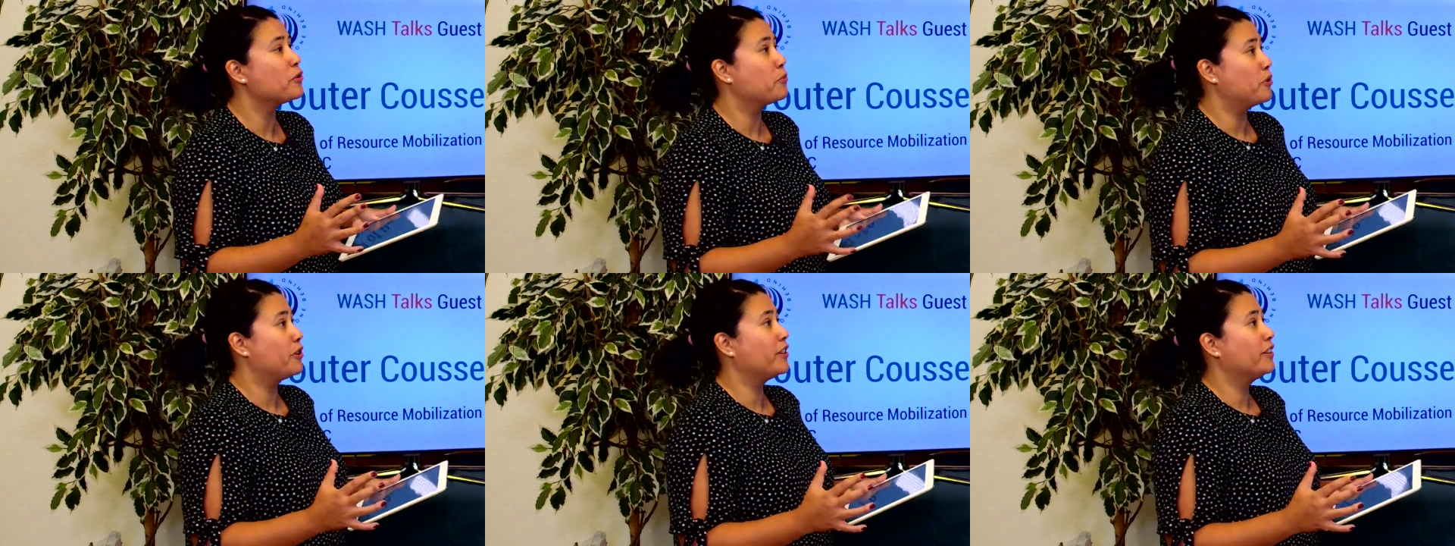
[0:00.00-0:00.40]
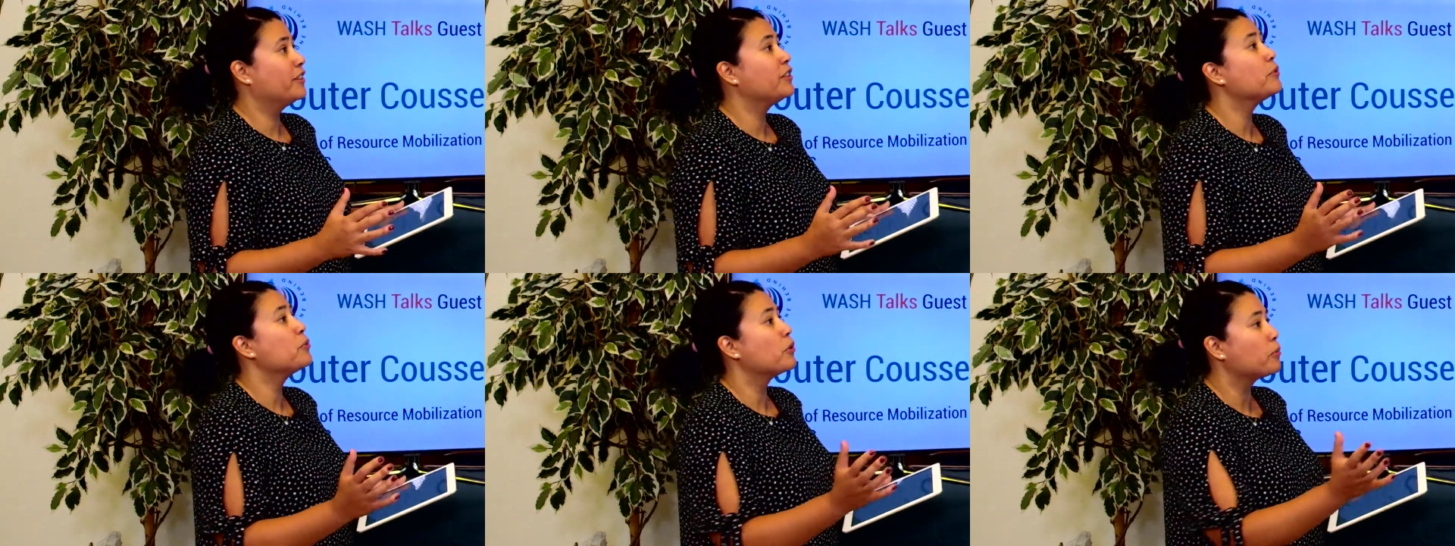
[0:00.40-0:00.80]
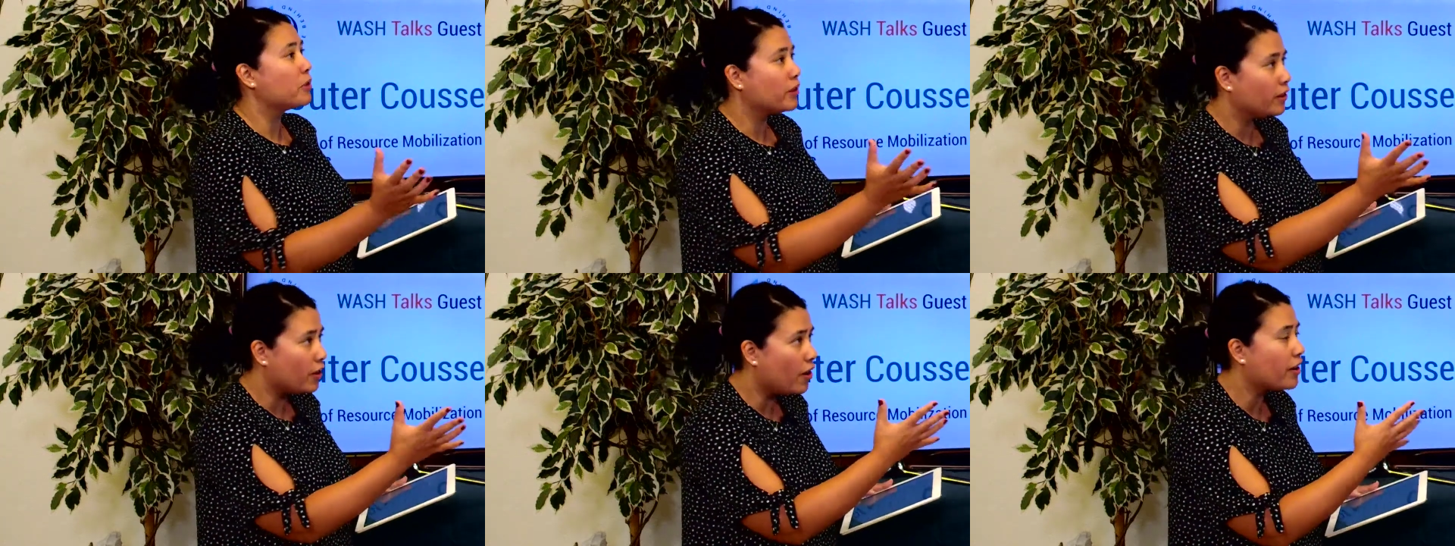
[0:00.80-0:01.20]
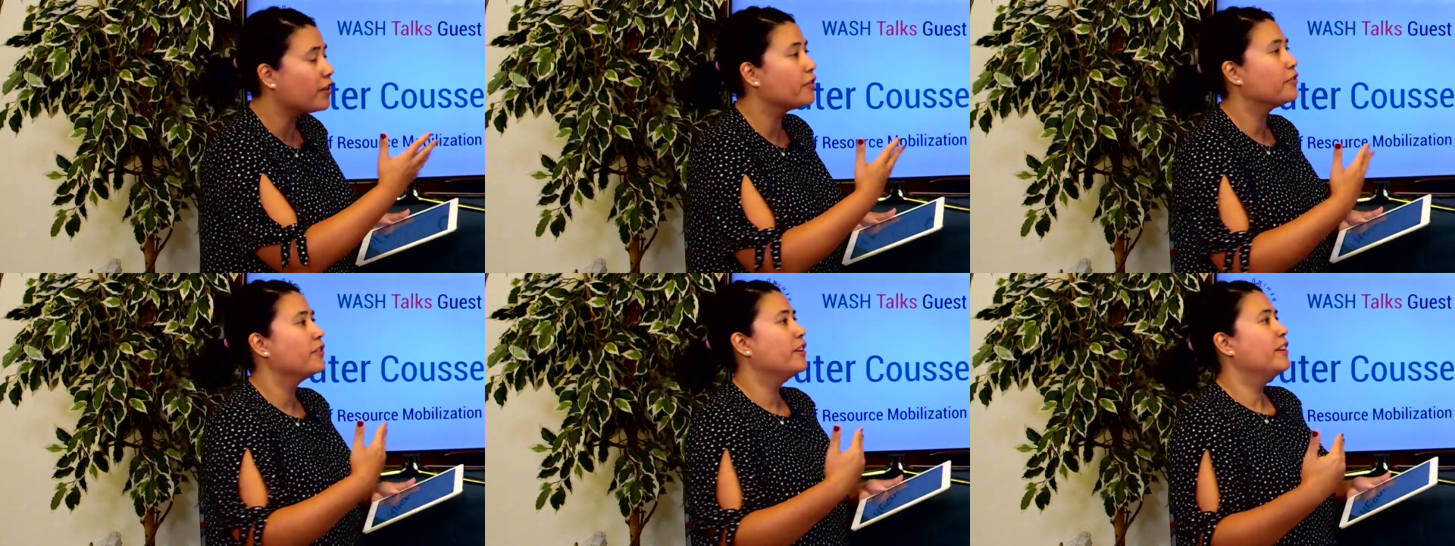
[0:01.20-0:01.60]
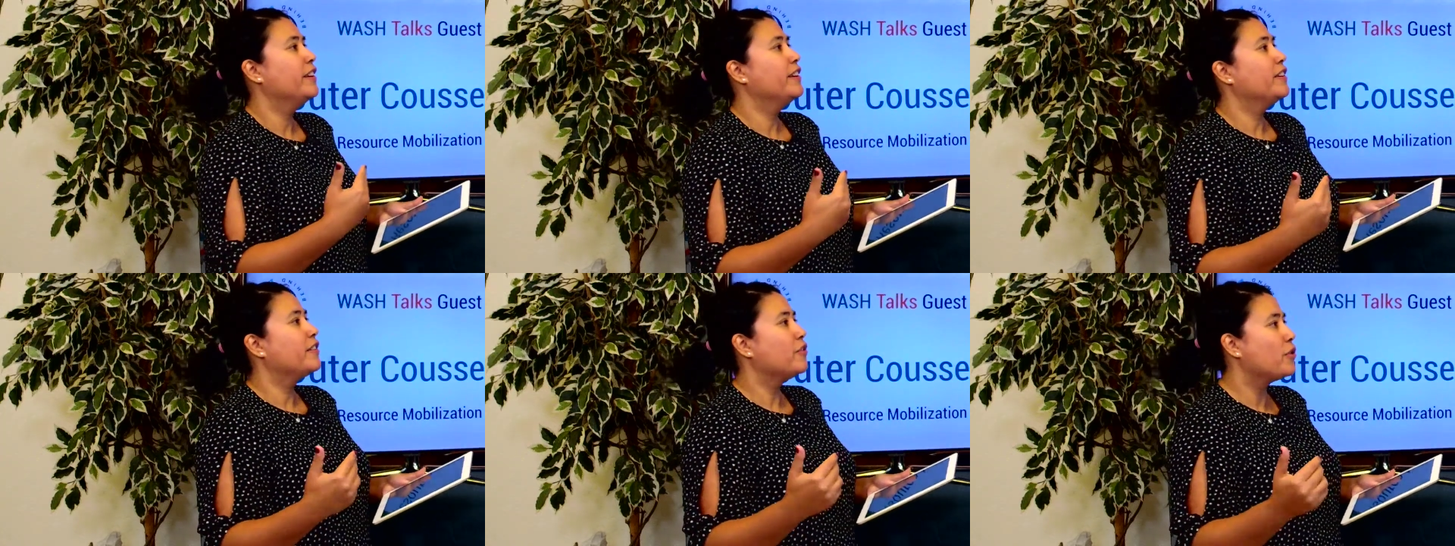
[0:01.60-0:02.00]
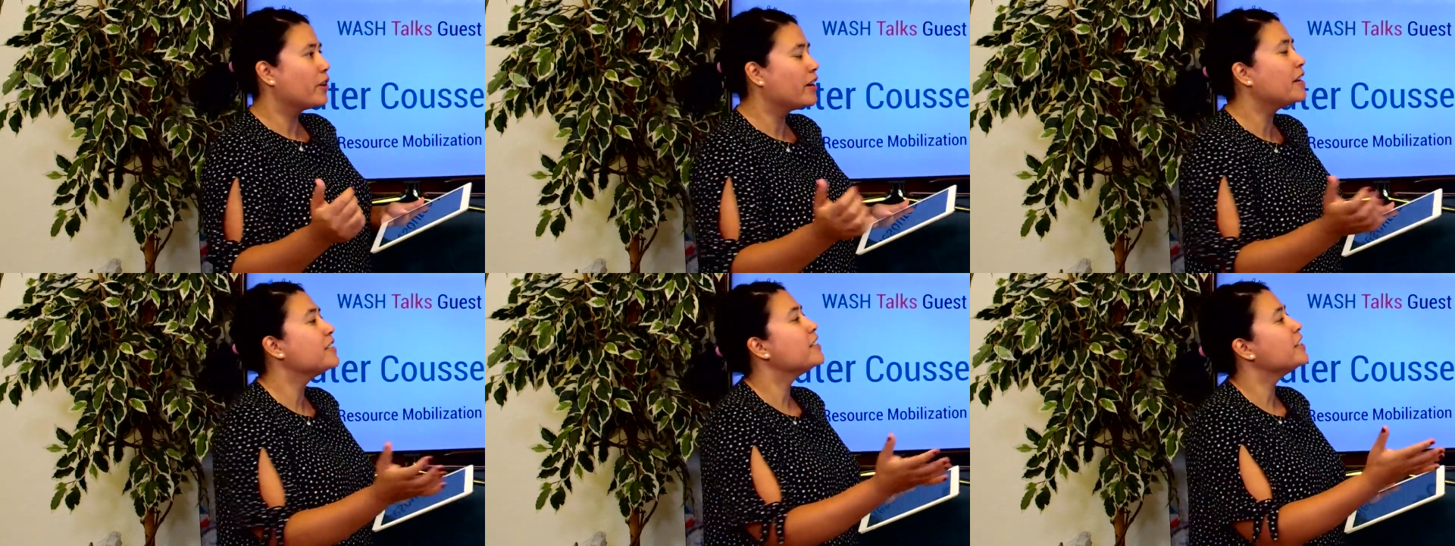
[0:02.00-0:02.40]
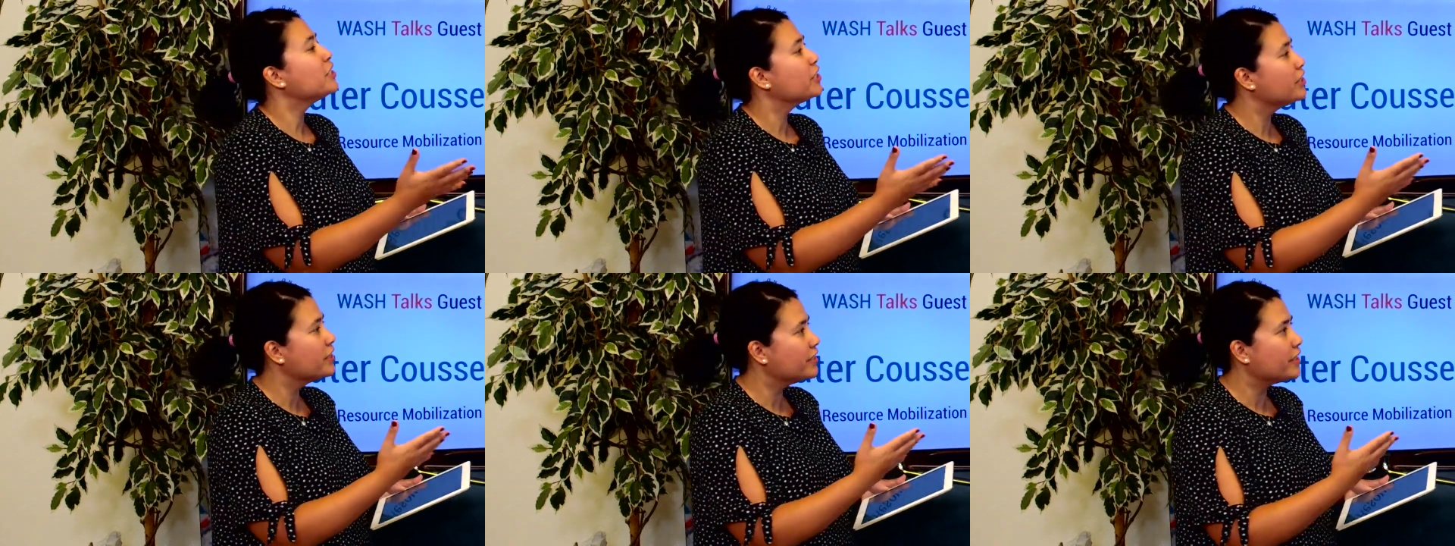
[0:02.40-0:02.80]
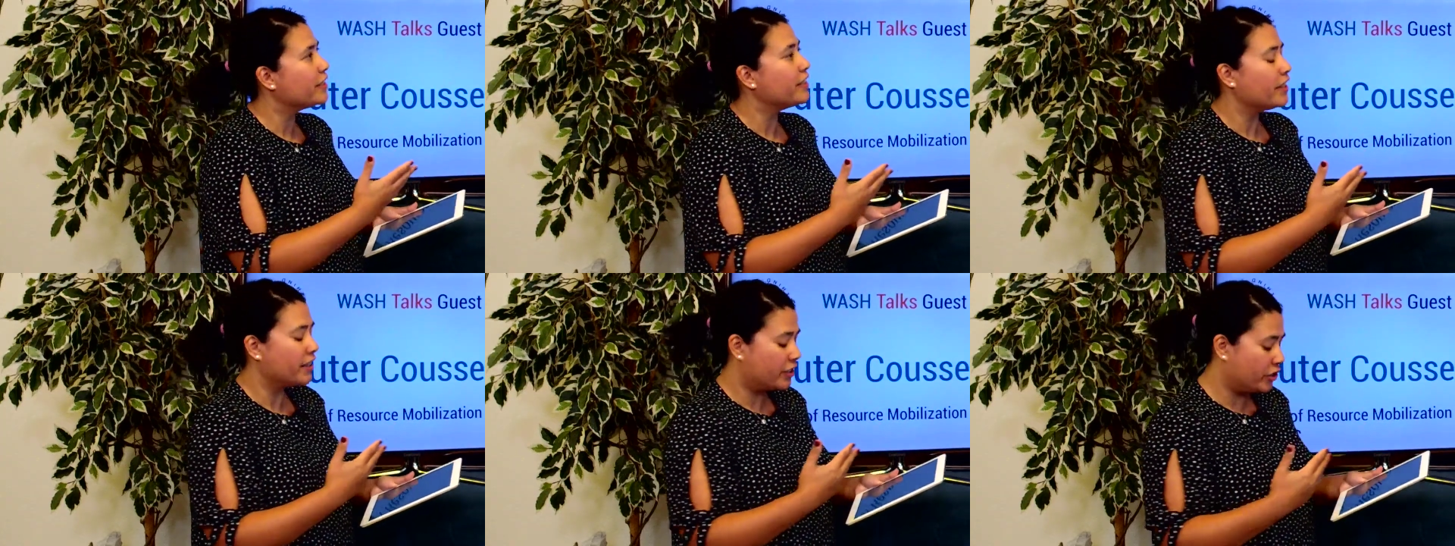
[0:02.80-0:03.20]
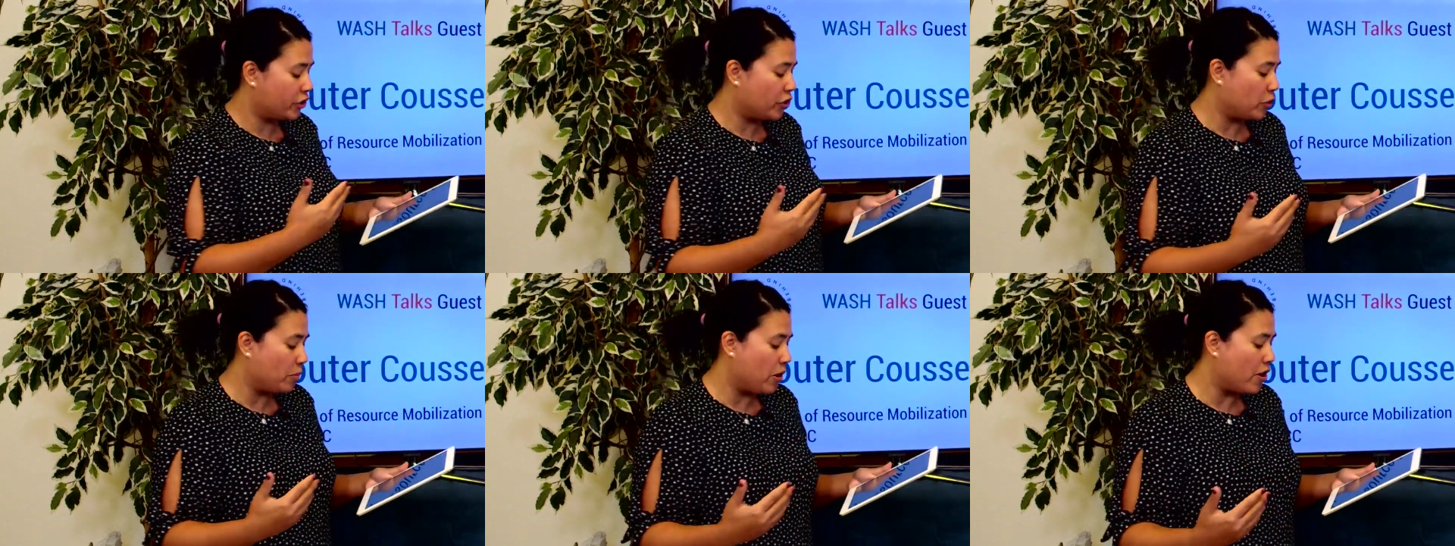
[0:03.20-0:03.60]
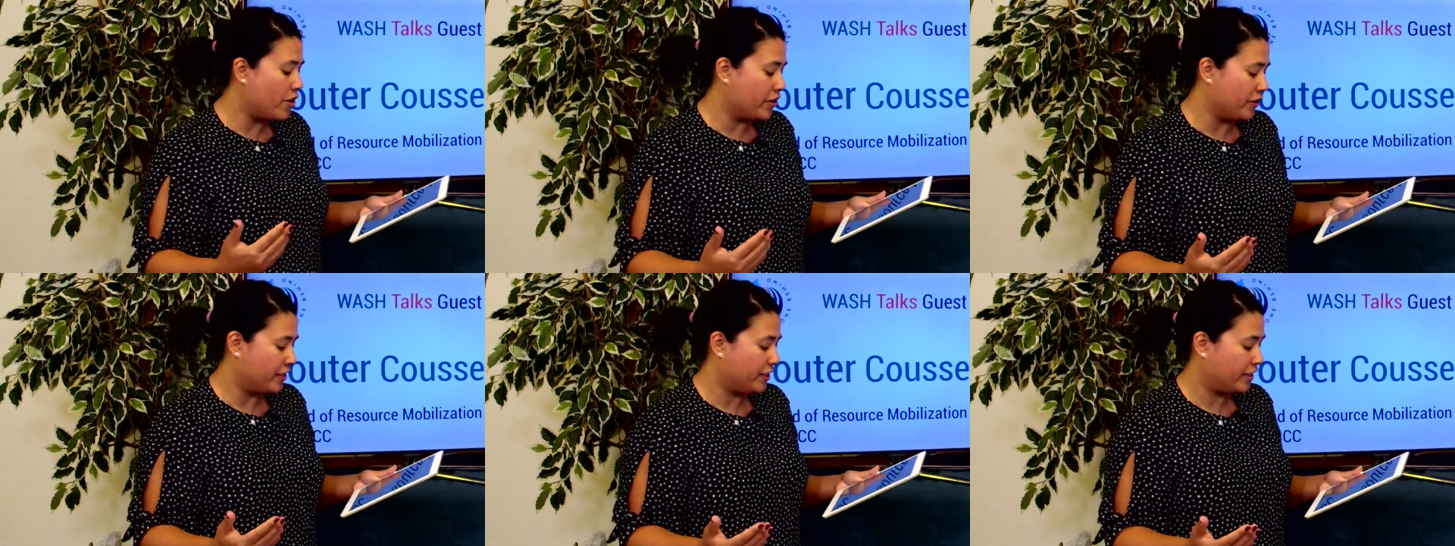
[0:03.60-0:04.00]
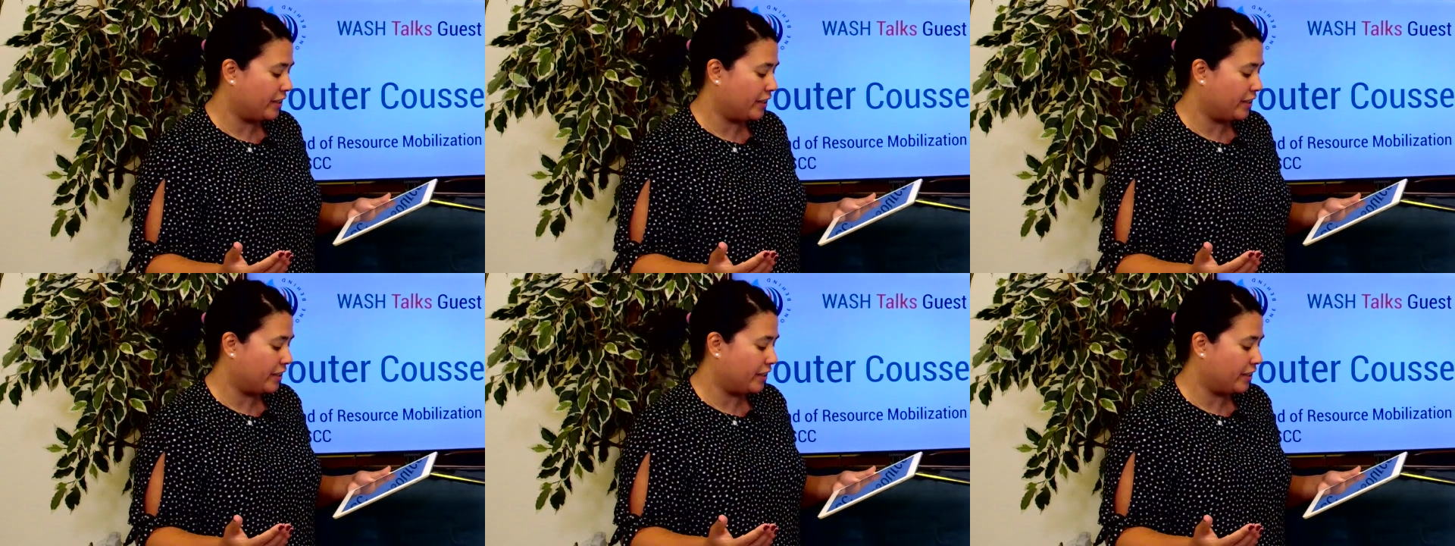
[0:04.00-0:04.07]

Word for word: your work, you work with a lot of organizations and external partners.